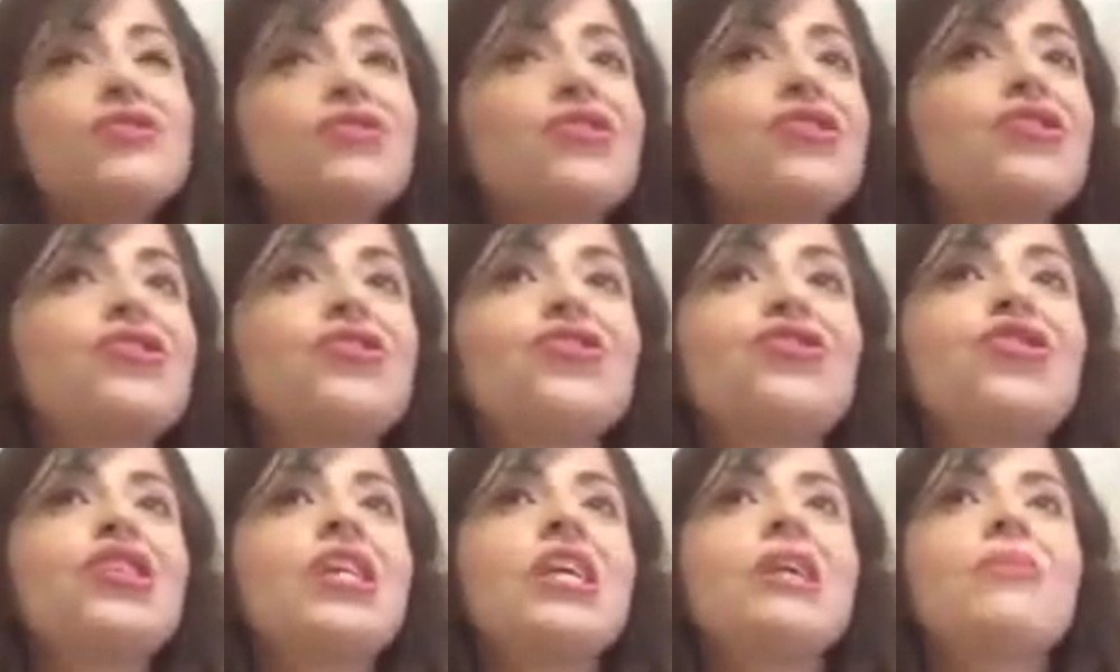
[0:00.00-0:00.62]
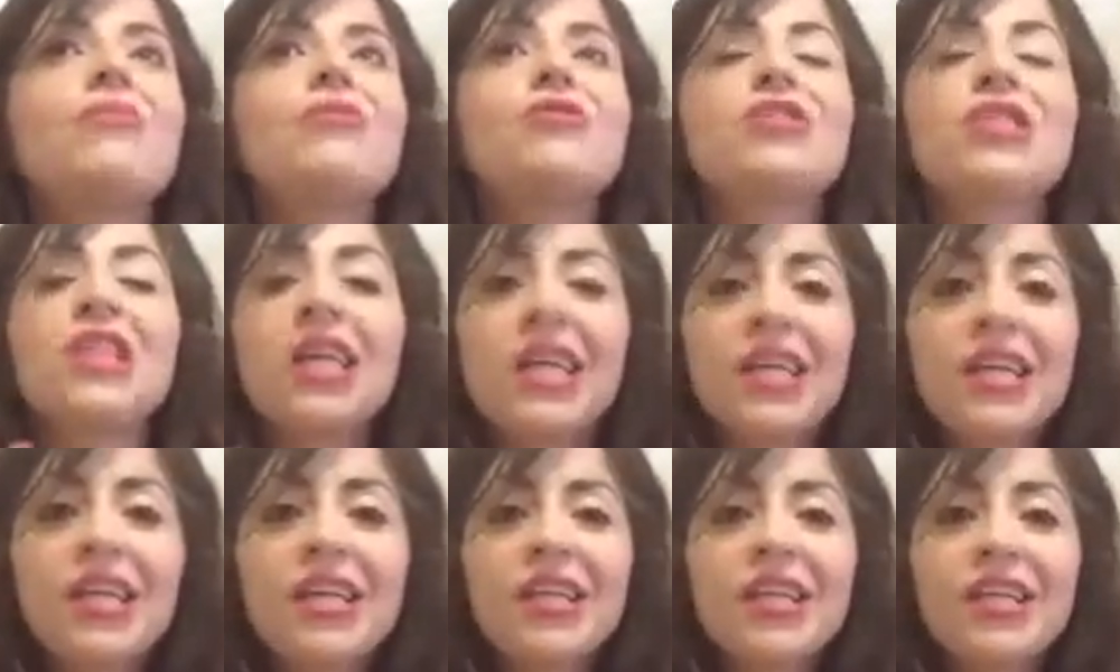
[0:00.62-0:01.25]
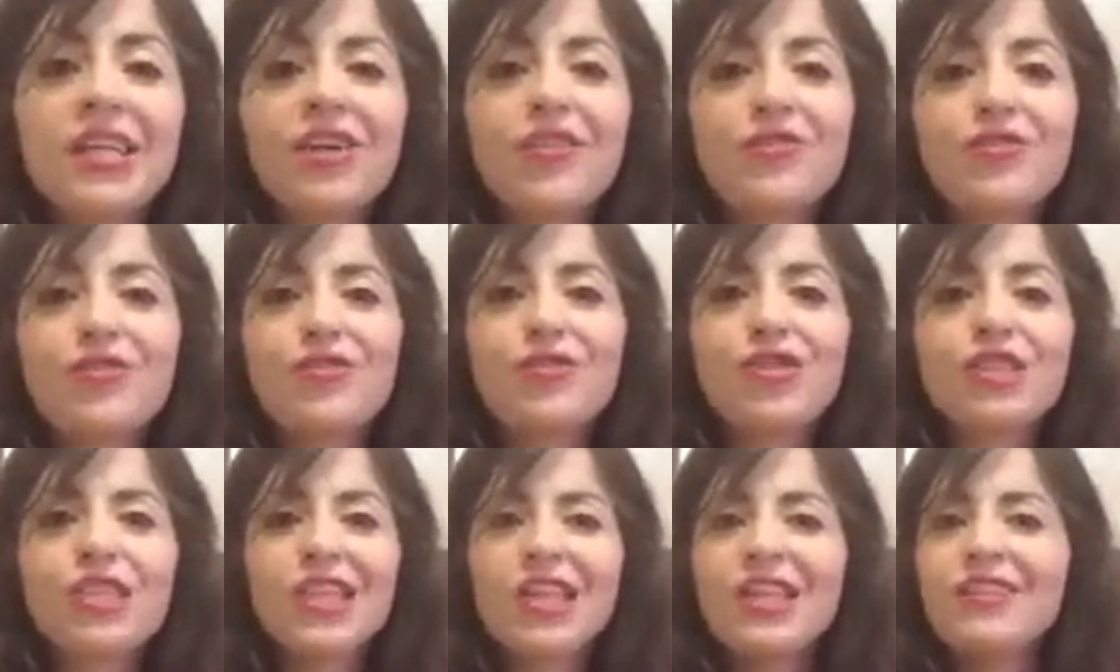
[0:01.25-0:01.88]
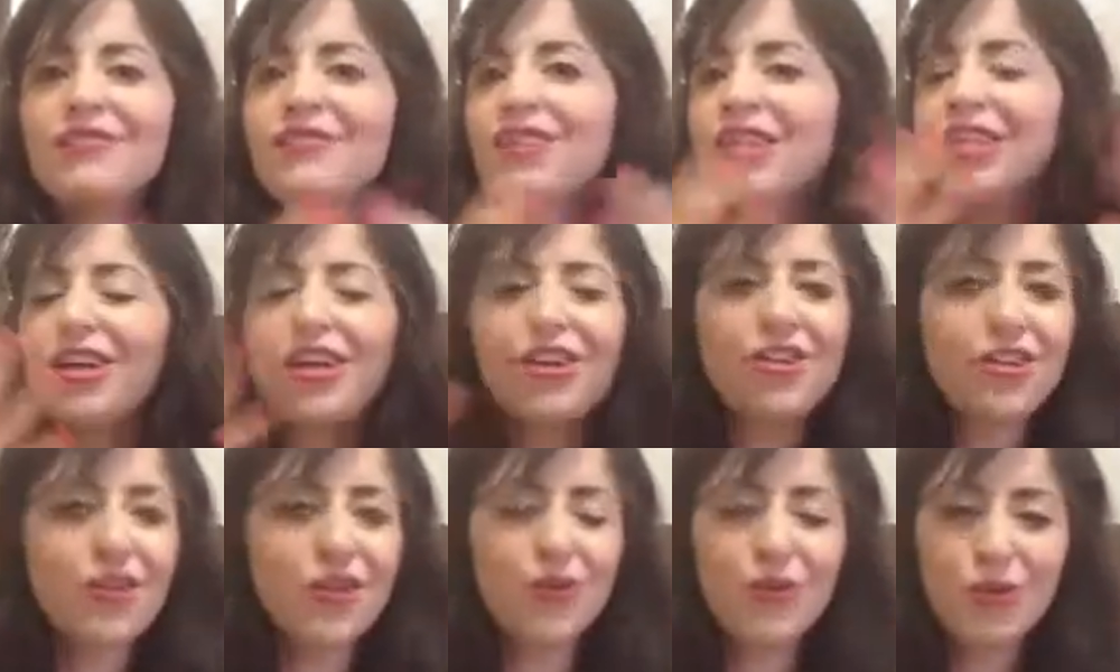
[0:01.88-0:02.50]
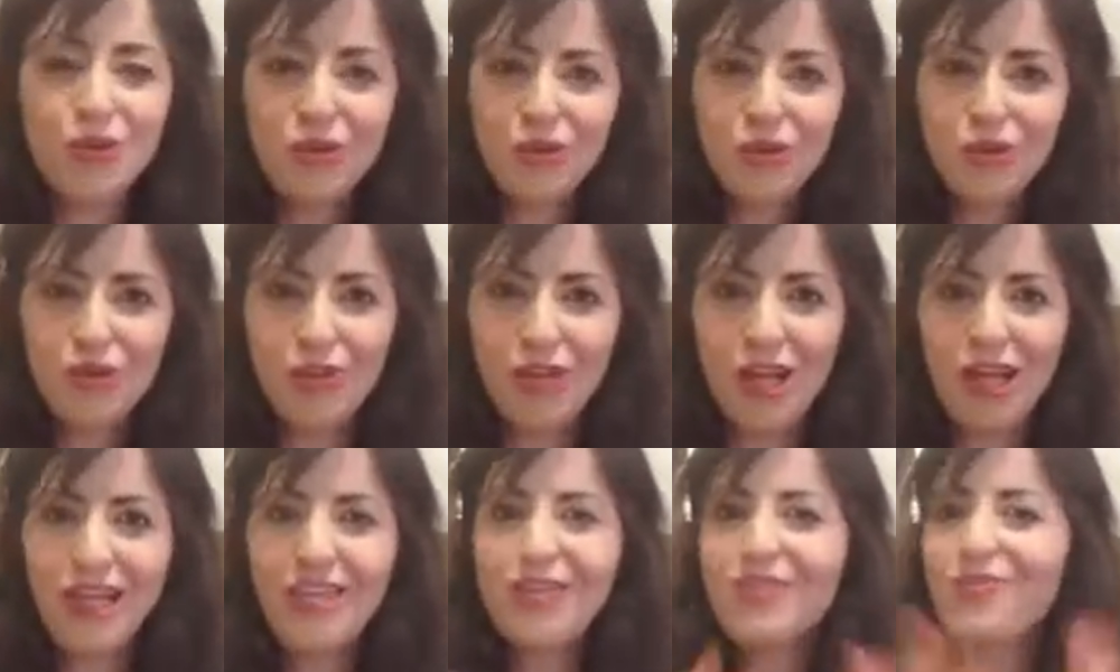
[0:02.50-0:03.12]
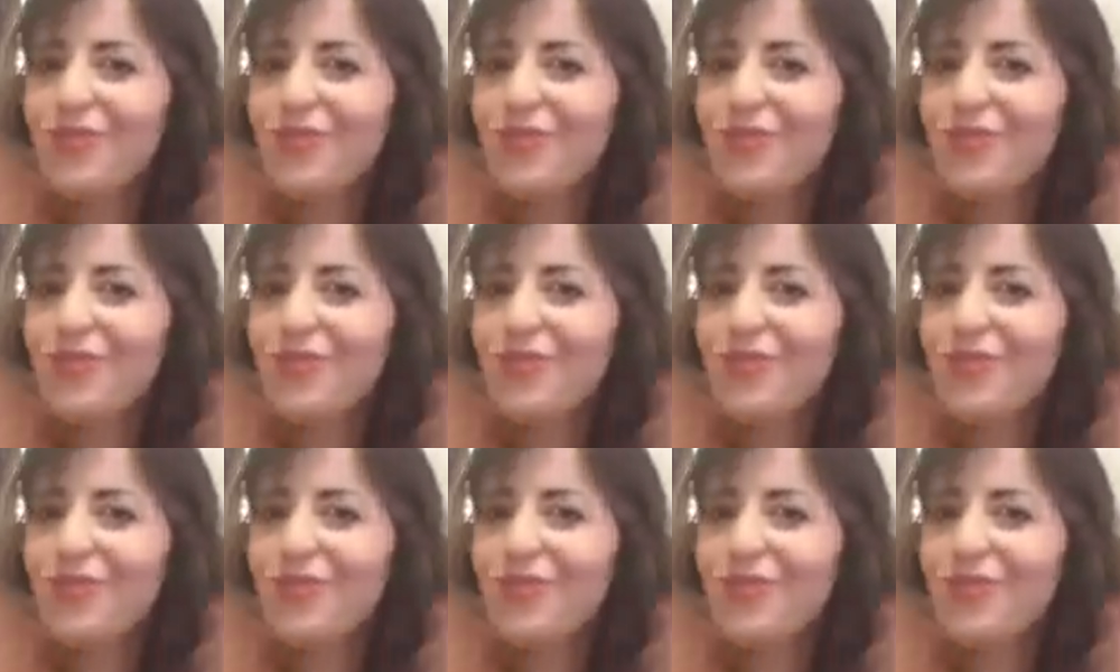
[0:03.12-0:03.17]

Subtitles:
to the gym or taking care of yourself. Like, I don't know what you like.